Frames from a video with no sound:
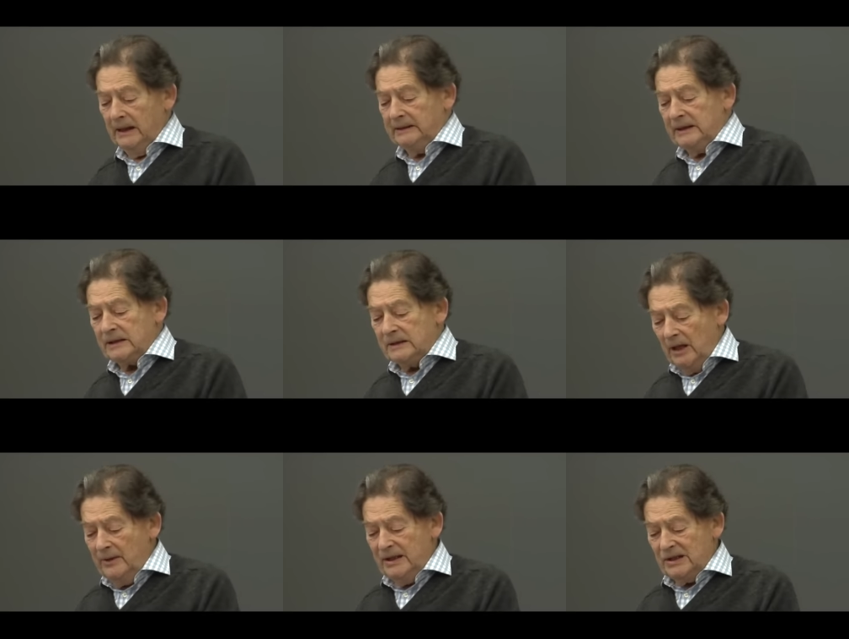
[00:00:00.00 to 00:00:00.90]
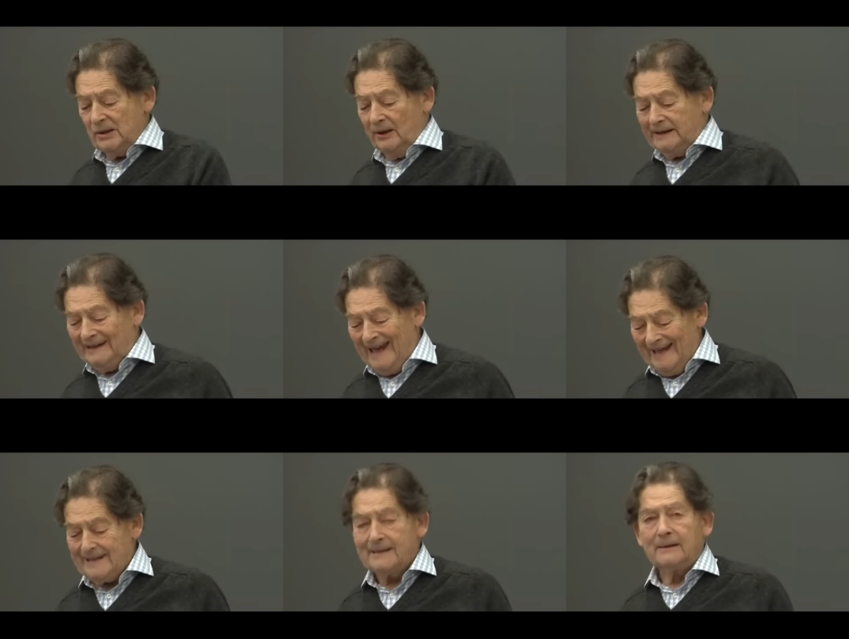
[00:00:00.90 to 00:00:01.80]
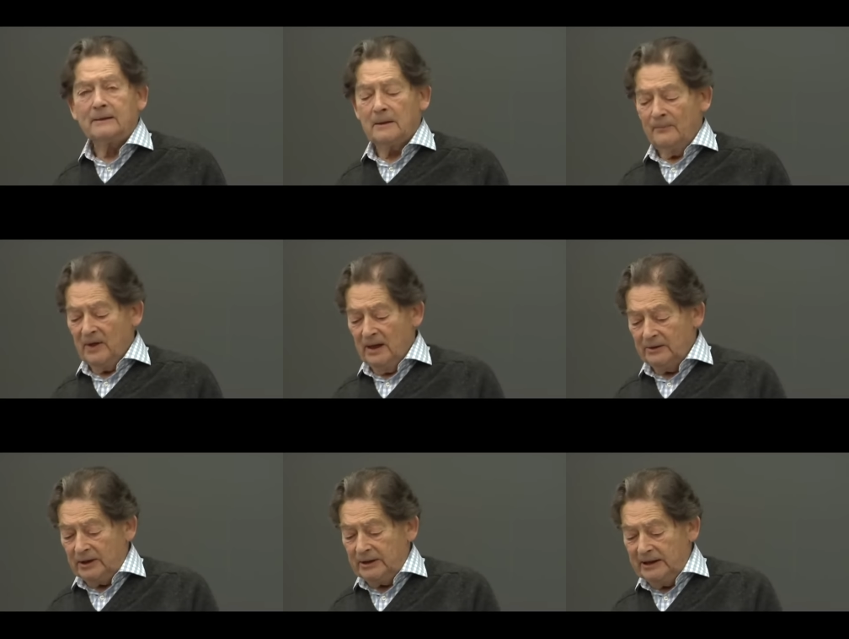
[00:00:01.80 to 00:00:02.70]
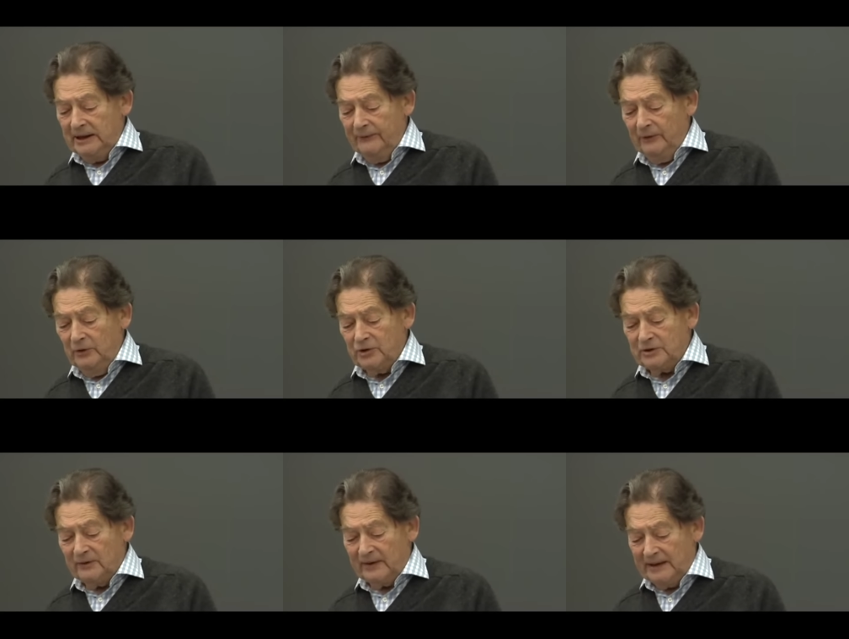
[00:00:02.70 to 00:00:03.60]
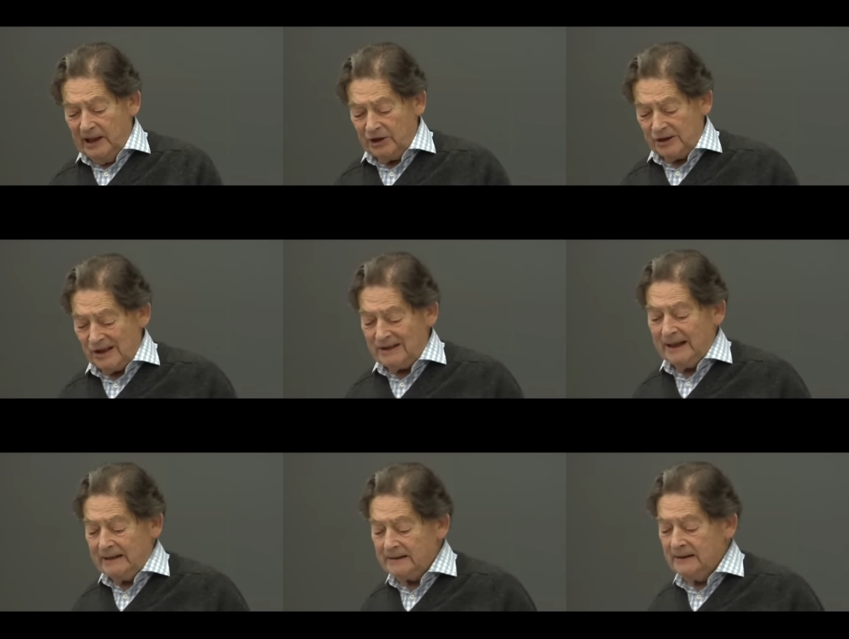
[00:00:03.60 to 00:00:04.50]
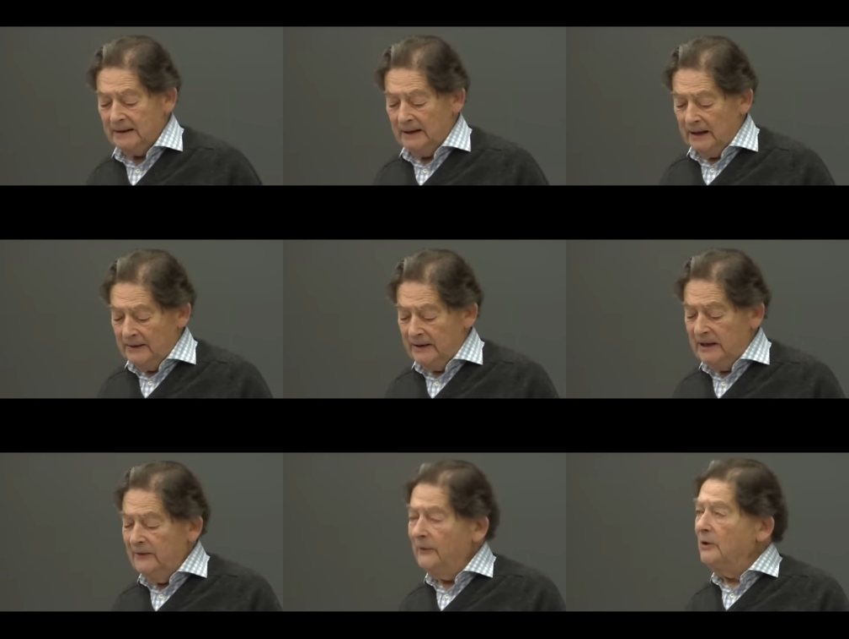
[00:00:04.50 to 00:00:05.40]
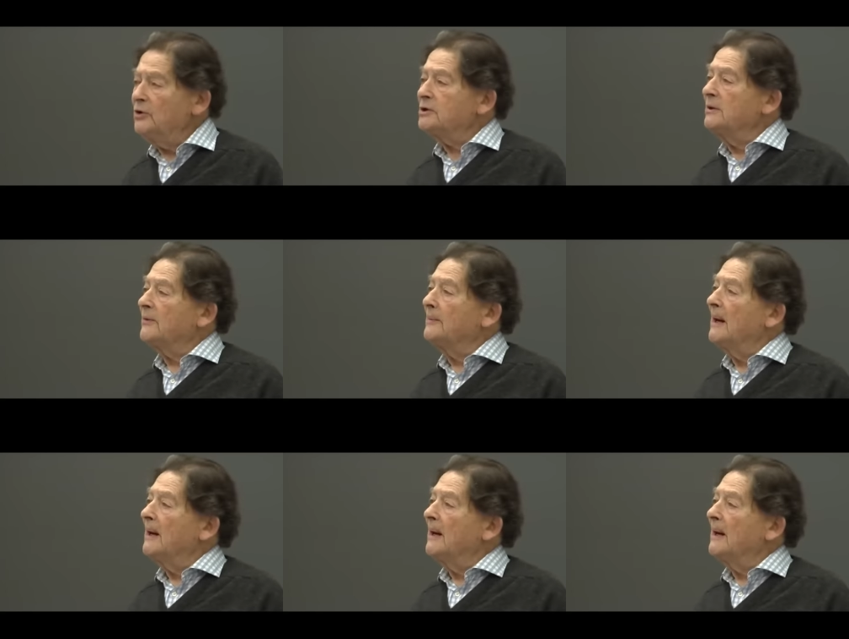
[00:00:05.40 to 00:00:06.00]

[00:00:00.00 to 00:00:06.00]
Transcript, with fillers: It is no historical accident that the evolution of the nation state and the evolution of the